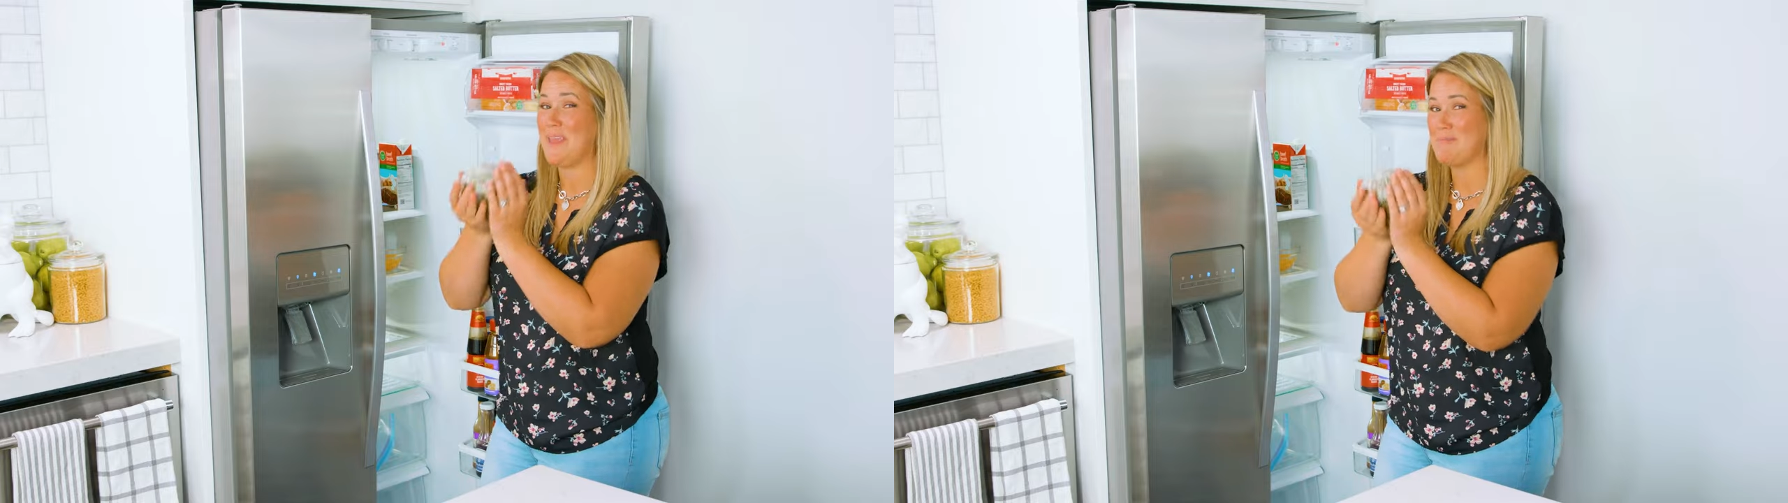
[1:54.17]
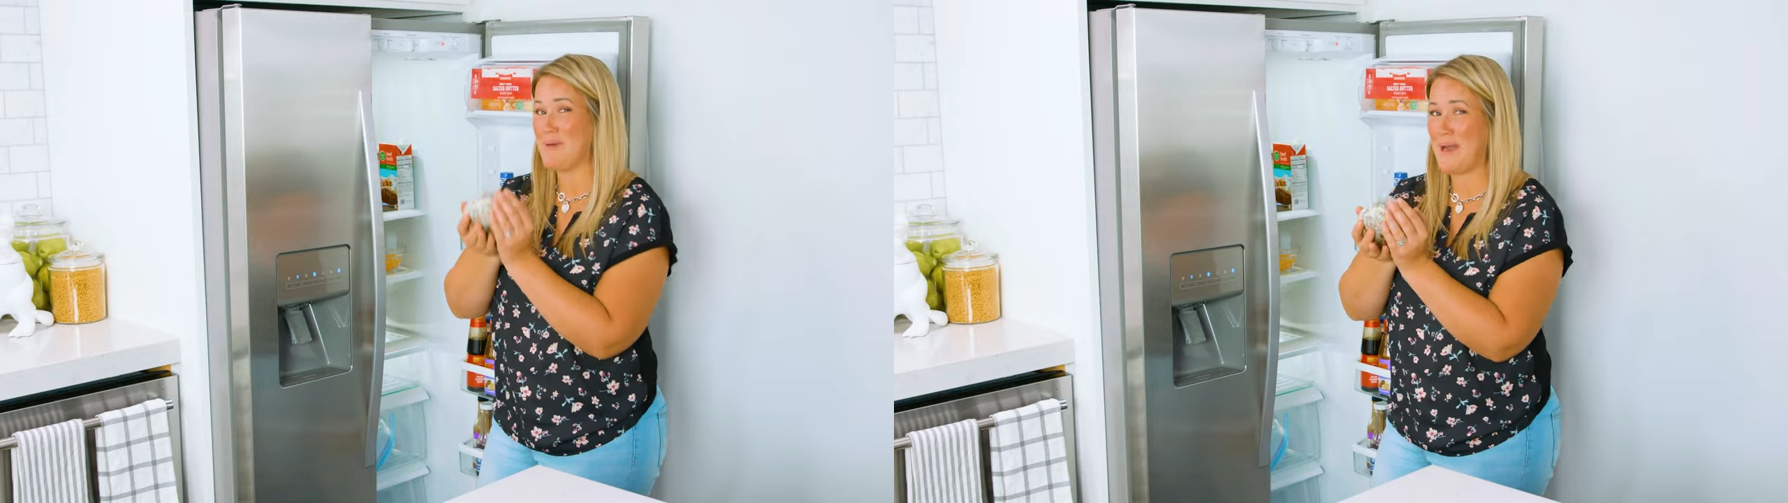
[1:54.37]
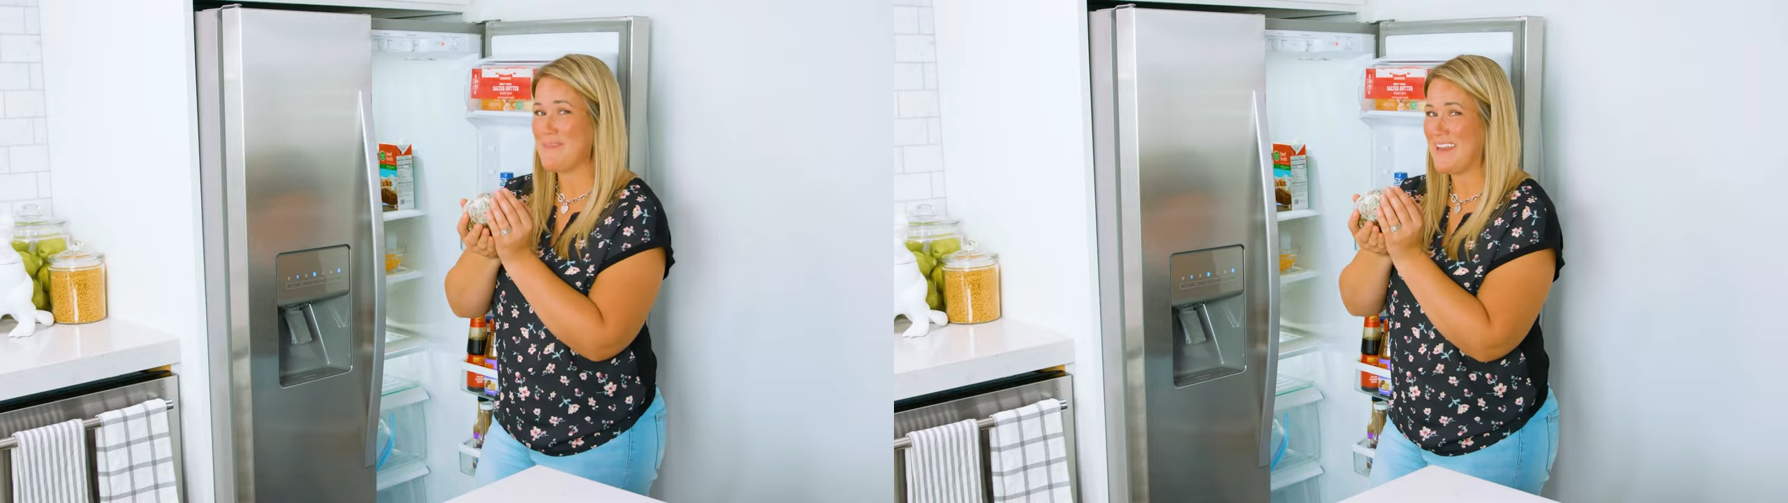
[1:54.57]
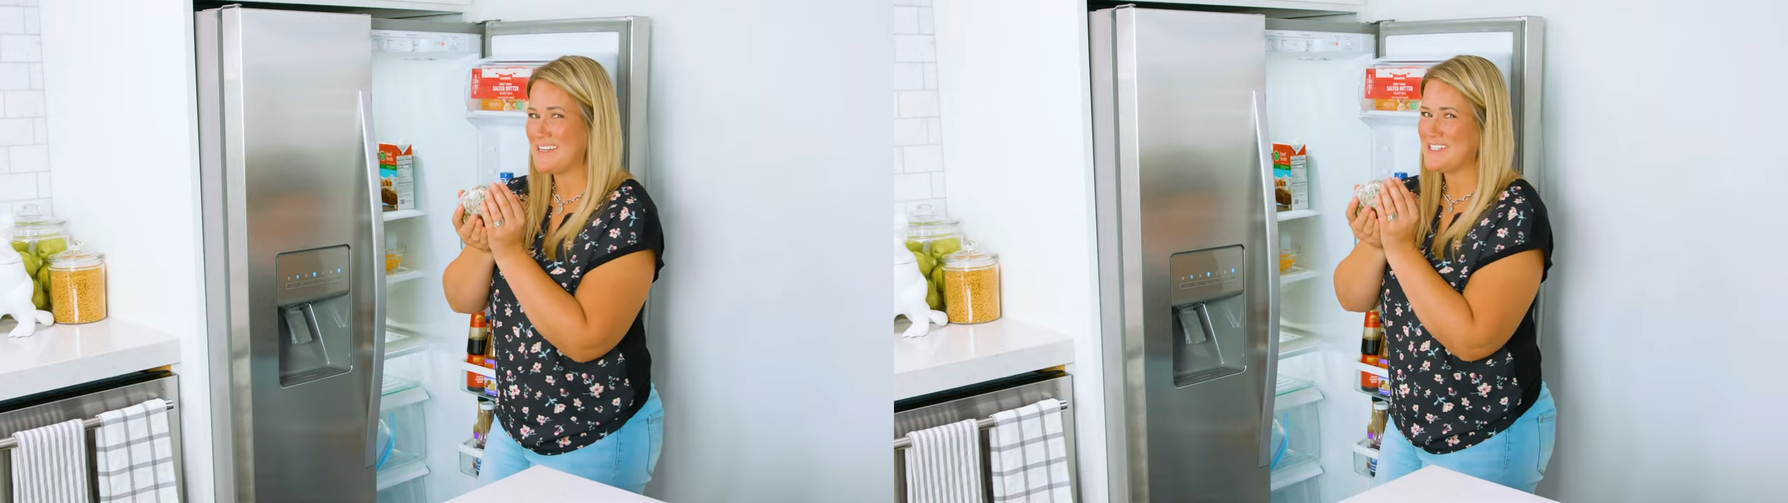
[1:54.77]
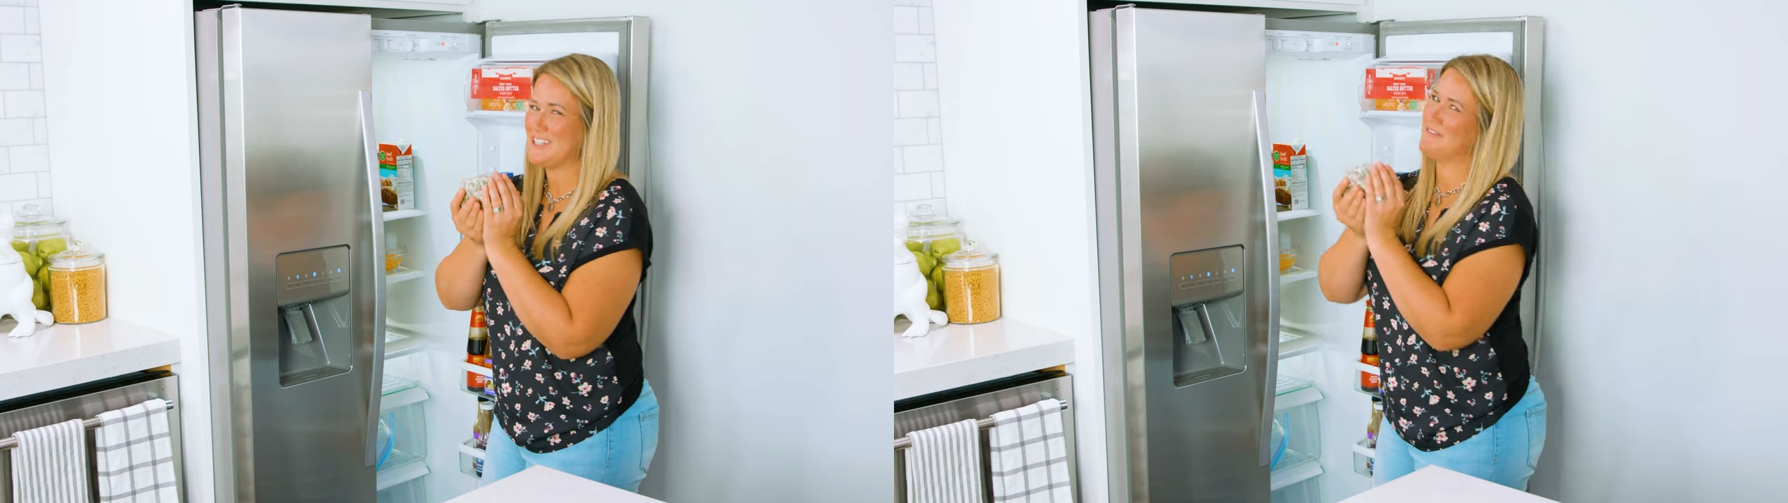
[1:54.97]
and pop that
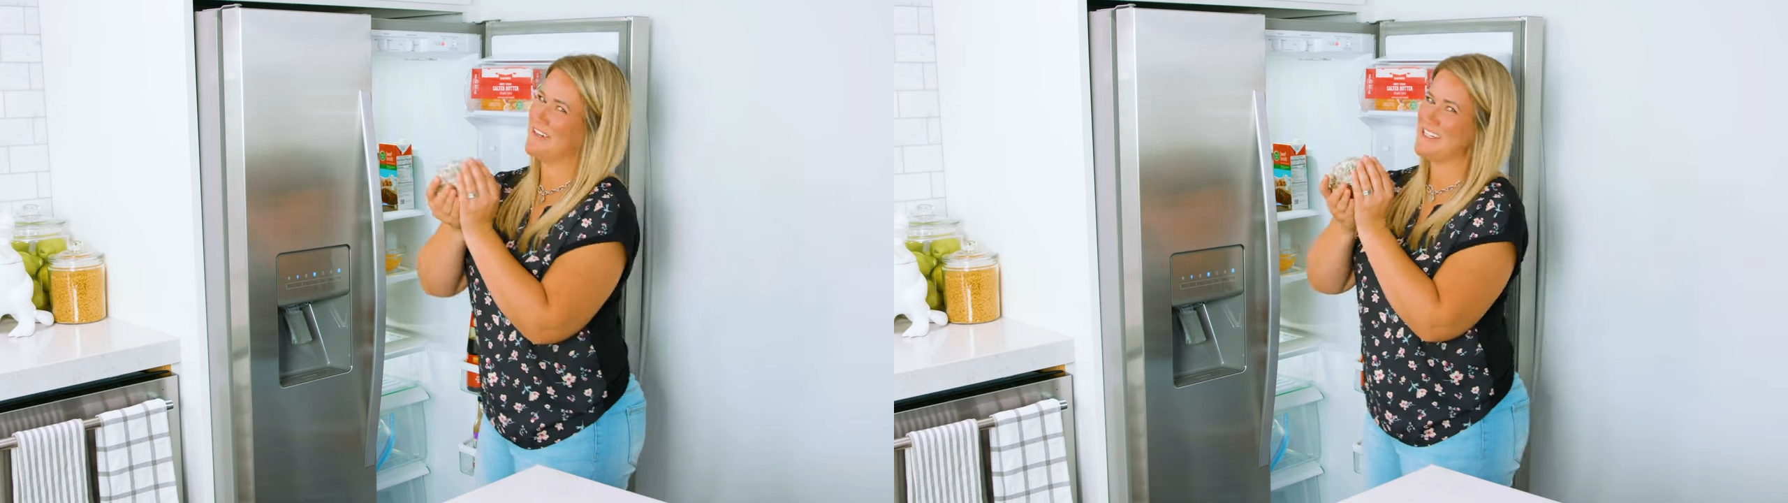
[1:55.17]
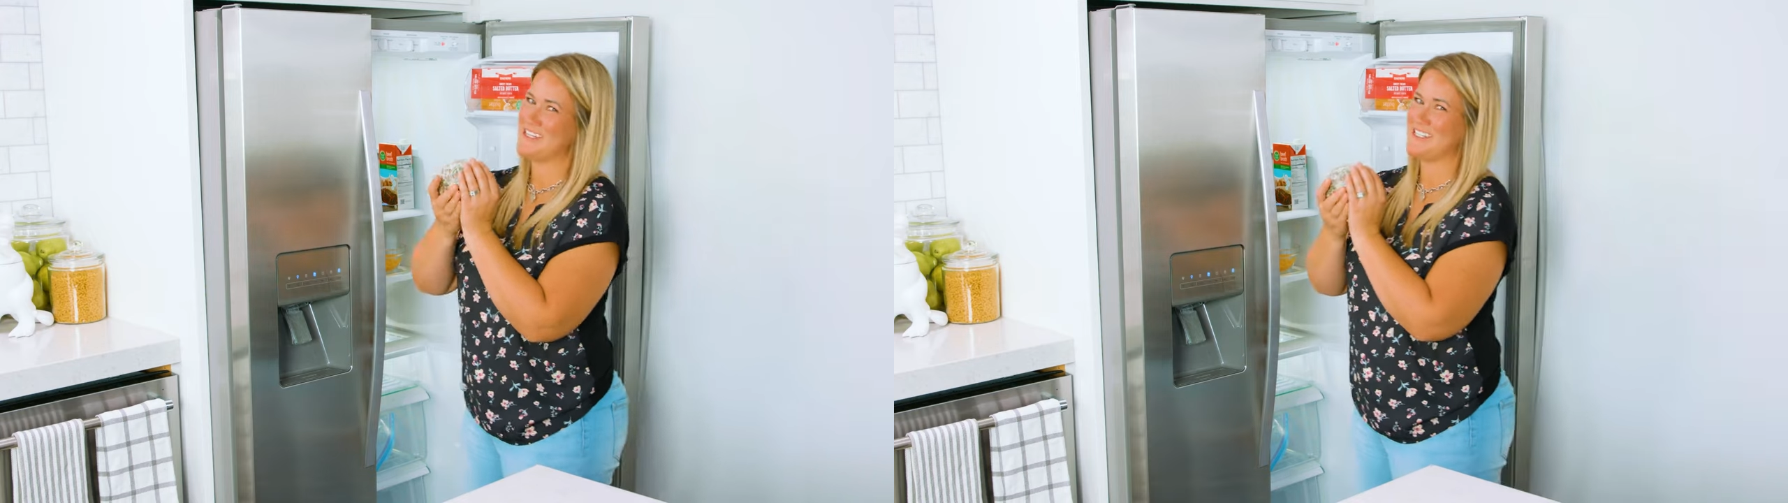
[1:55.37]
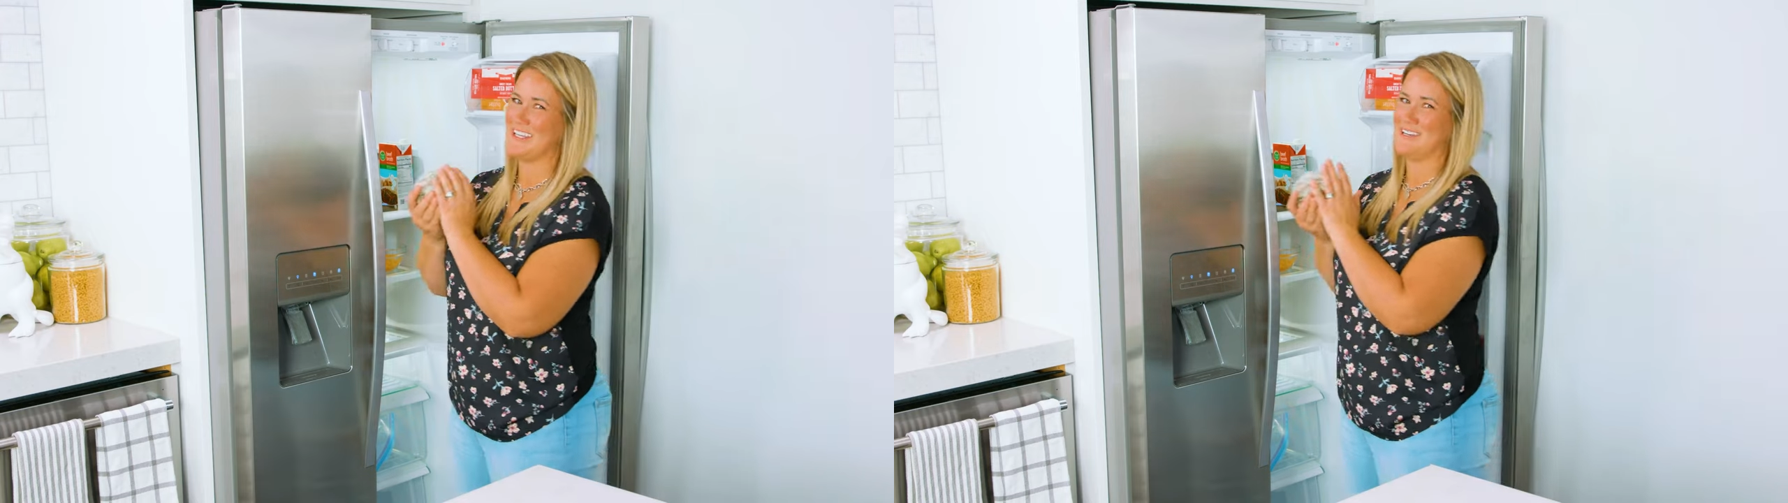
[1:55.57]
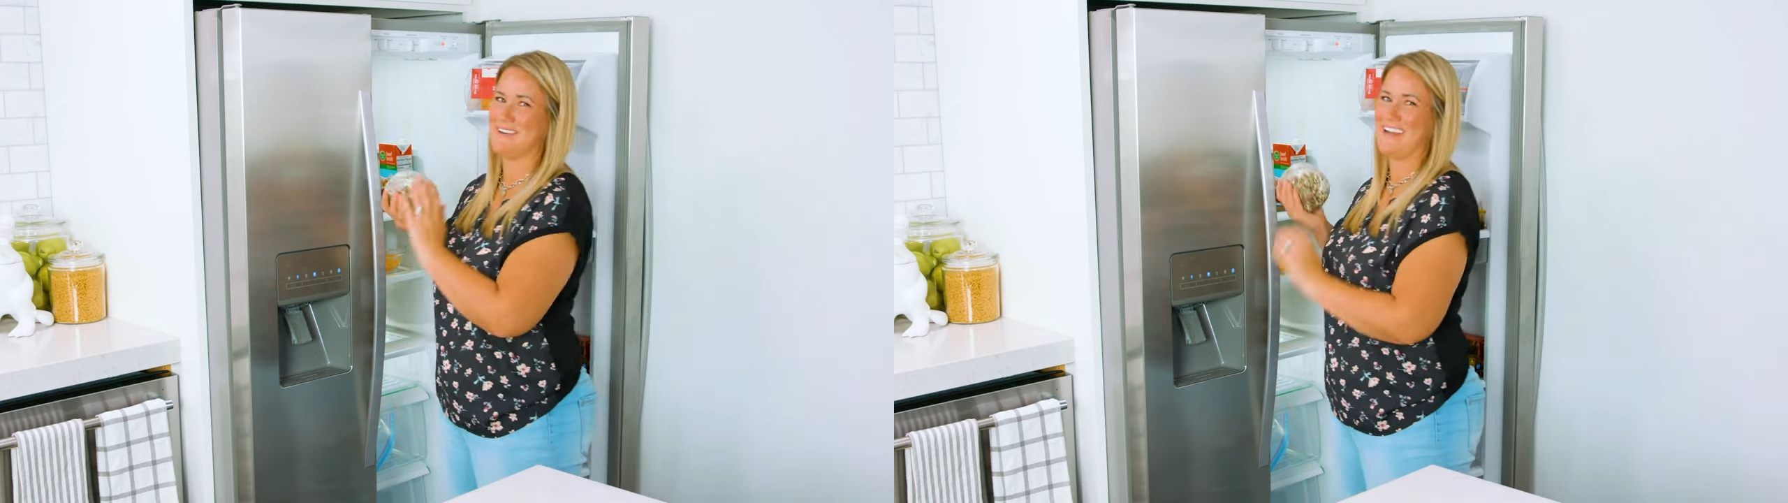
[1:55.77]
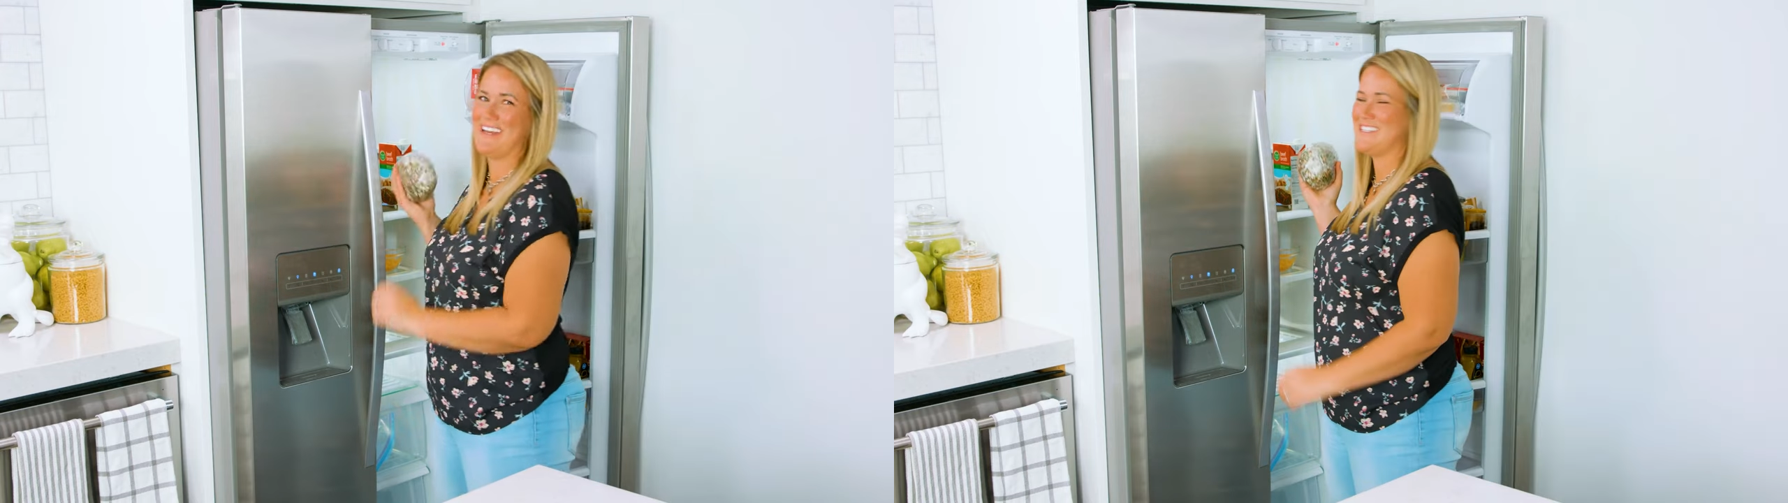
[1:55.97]
into your fridge until you're ready